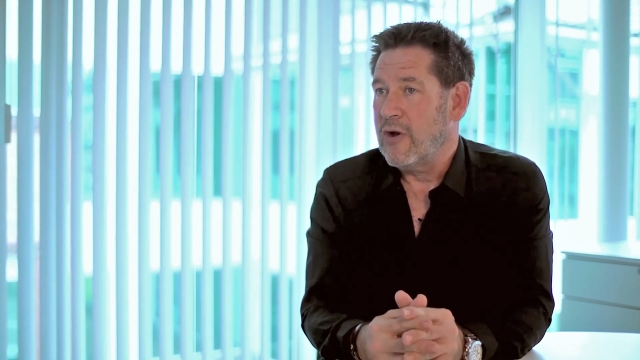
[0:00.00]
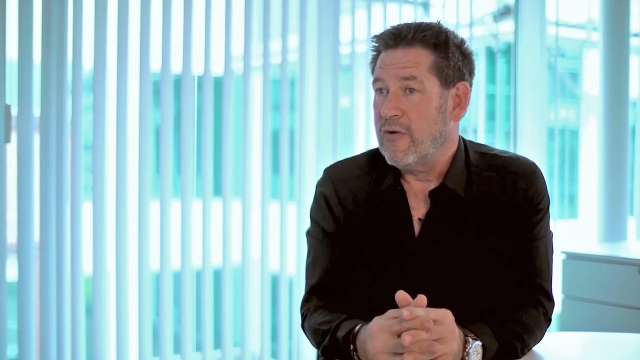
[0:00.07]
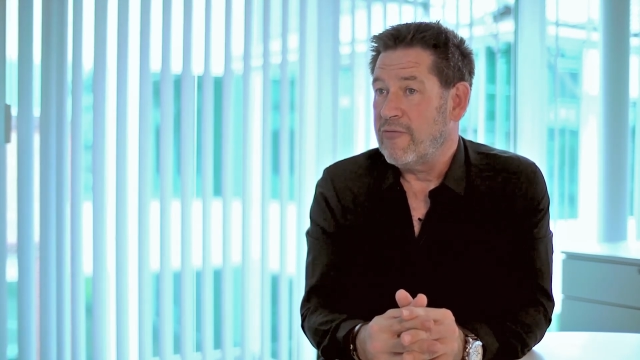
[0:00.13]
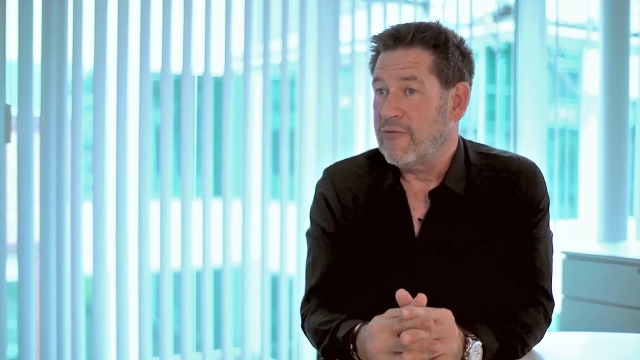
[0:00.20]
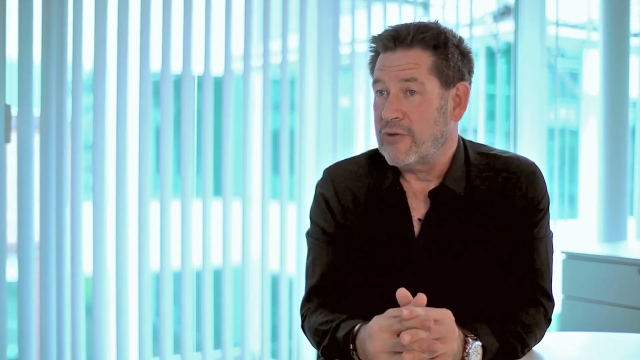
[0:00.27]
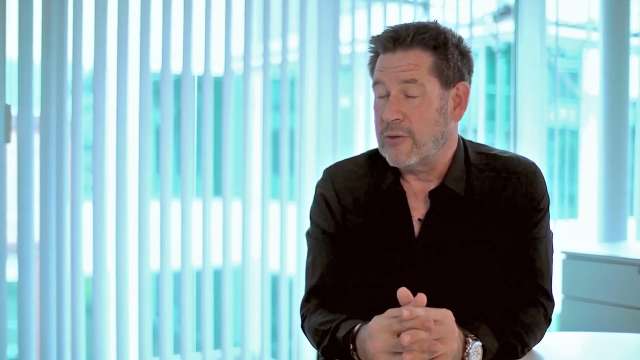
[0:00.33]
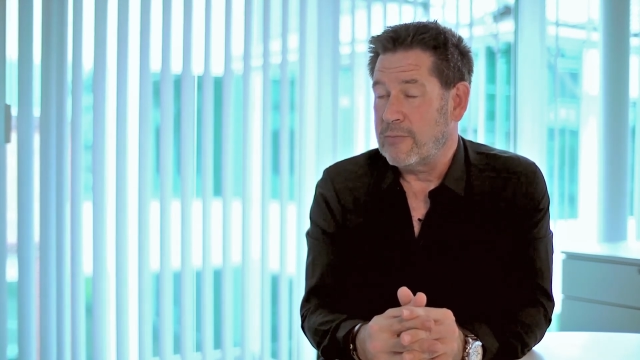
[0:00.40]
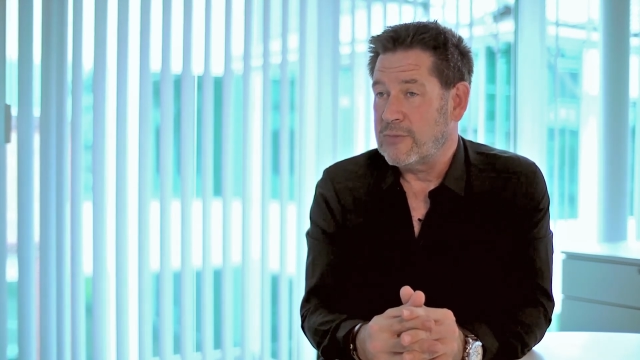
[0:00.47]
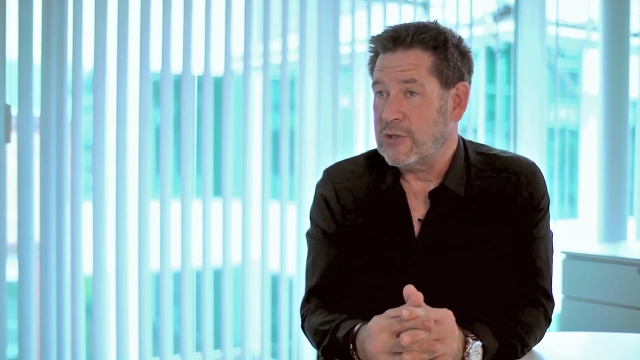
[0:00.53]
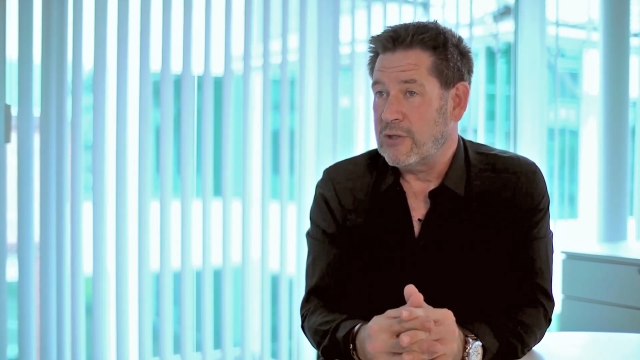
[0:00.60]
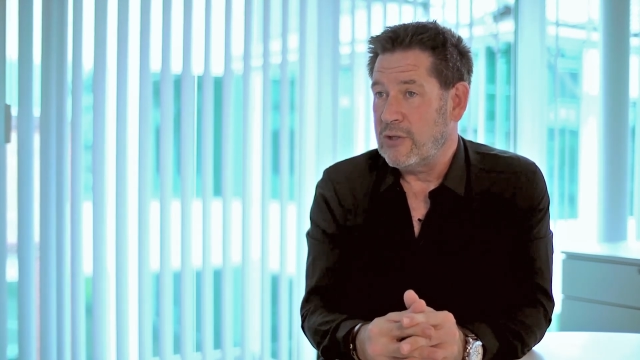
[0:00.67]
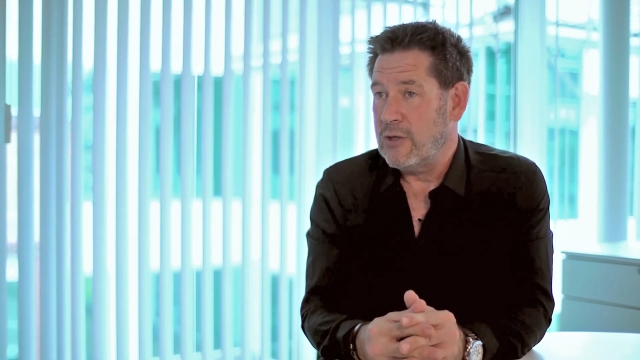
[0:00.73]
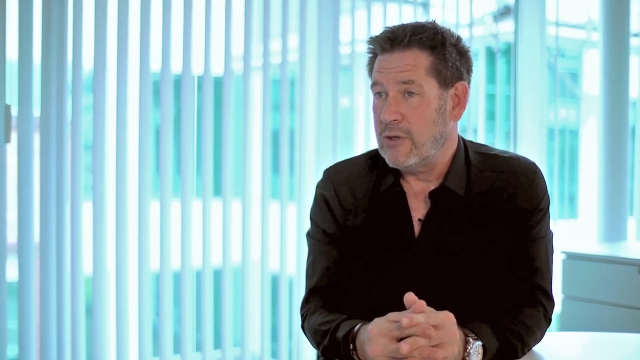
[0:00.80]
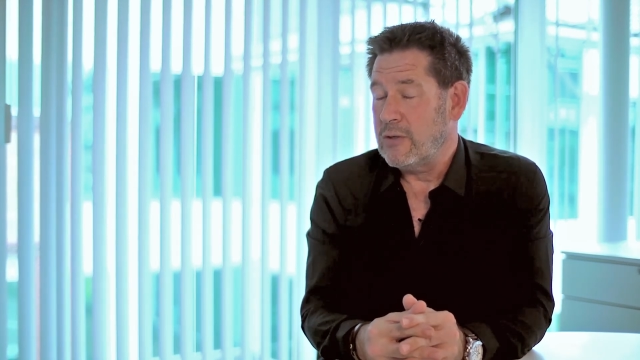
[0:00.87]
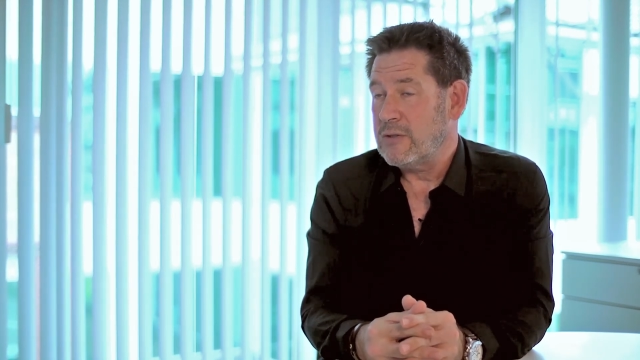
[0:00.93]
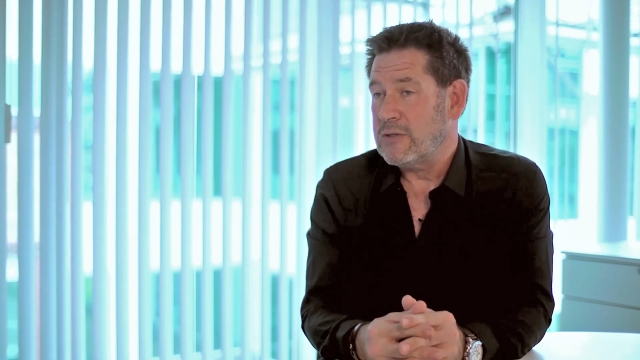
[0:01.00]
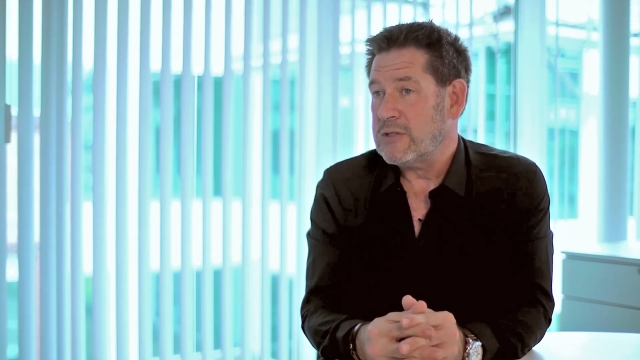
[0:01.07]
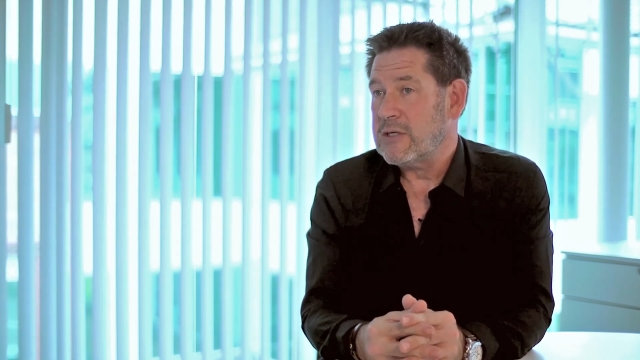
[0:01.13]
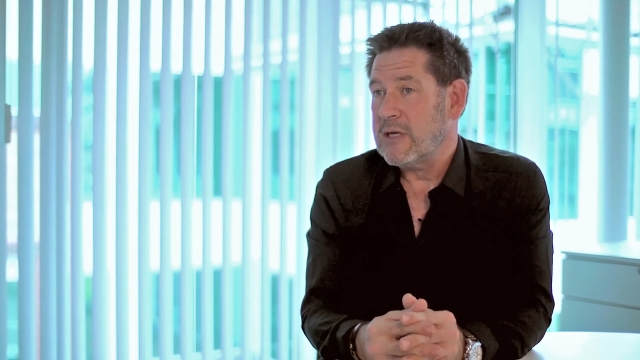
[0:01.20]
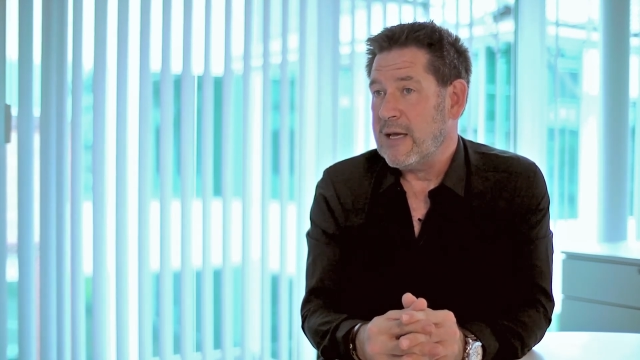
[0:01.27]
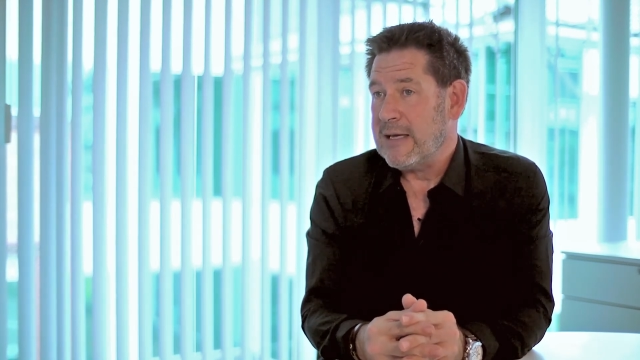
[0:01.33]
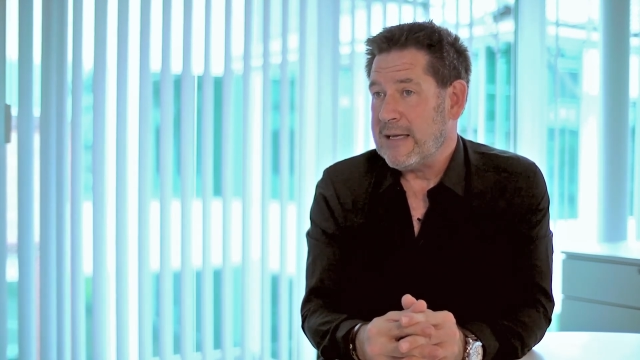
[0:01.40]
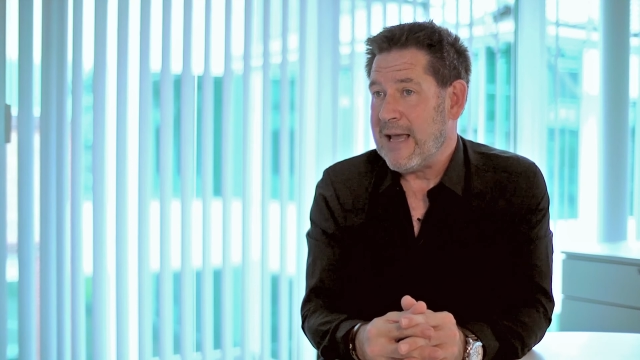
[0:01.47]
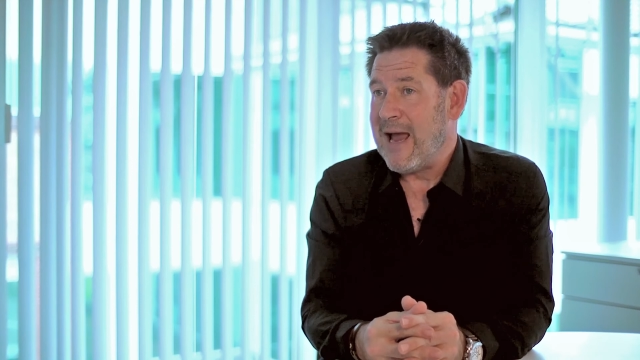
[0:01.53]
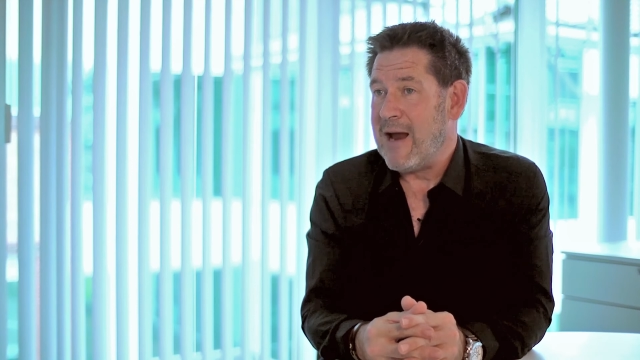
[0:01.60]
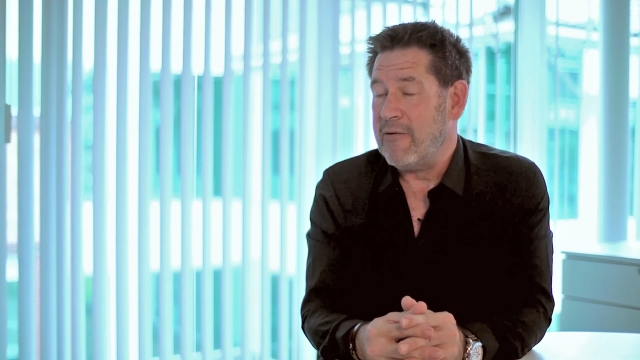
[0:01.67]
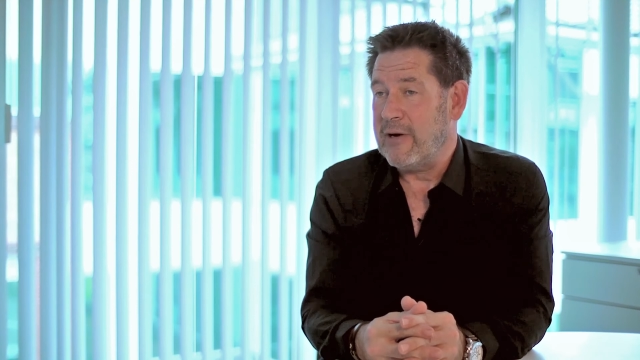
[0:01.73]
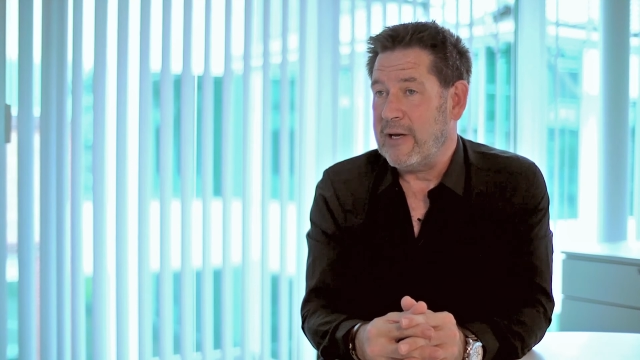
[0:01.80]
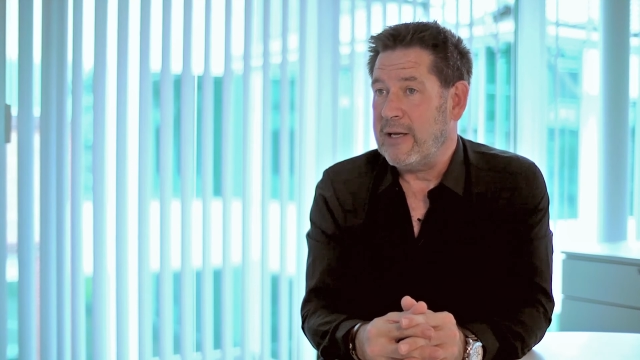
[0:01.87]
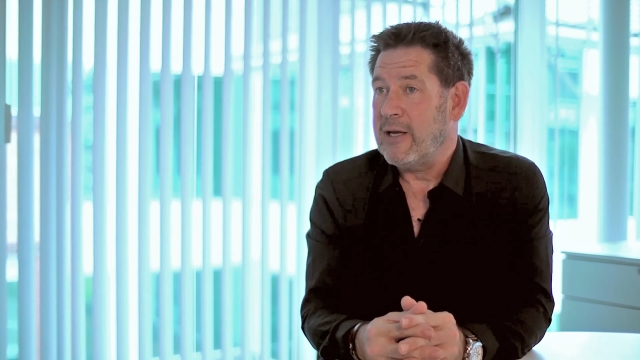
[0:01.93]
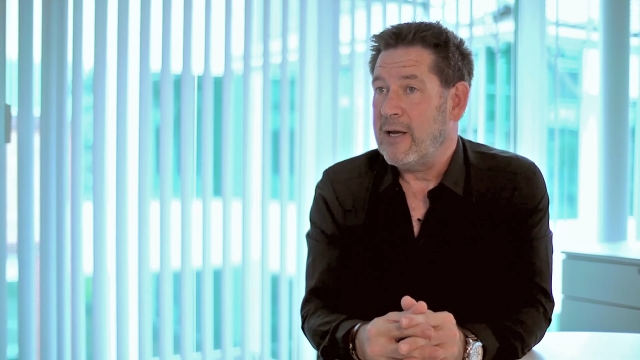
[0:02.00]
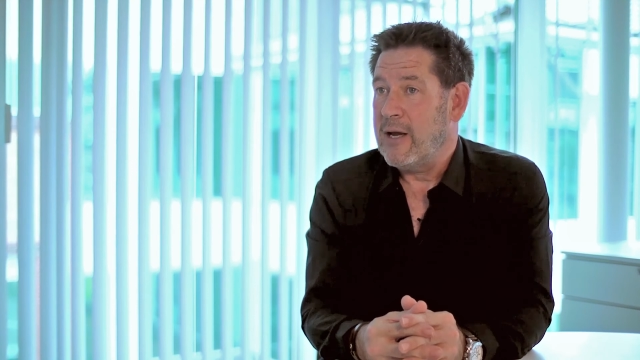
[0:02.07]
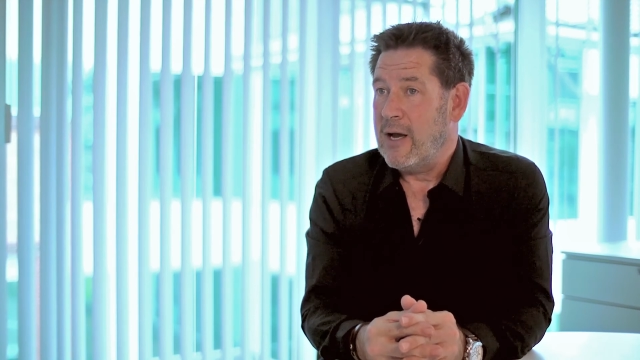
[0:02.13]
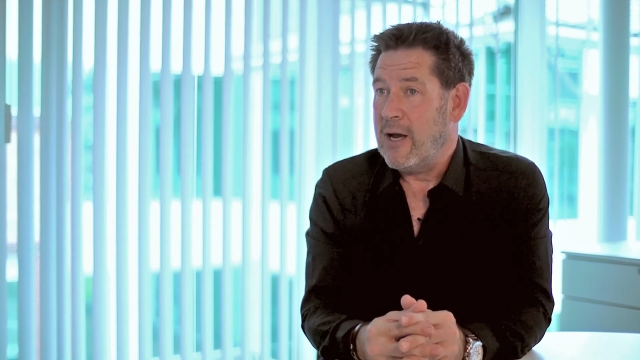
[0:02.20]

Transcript: for them to use, carry,